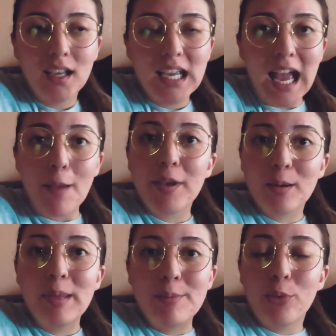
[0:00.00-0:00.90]
I'm going to
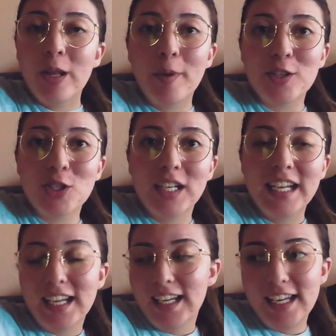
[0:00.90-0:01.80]
be pretty much
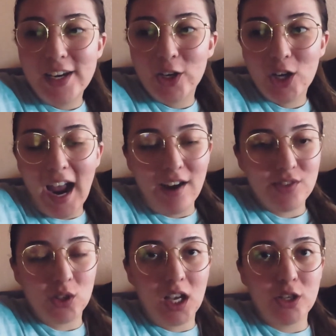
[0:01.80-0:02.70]
here
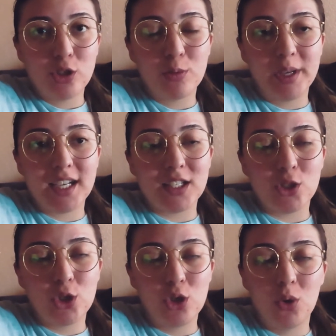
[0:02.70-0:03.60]
after lunch because
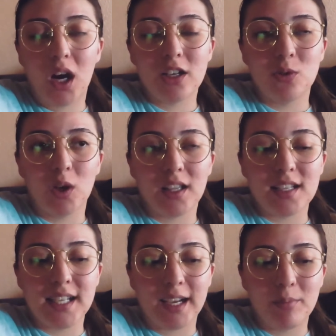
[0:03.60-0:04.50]
it's too hot to work in the
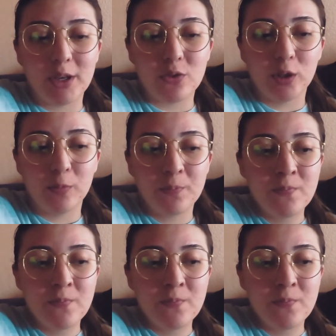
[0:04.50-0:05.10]
second bedroom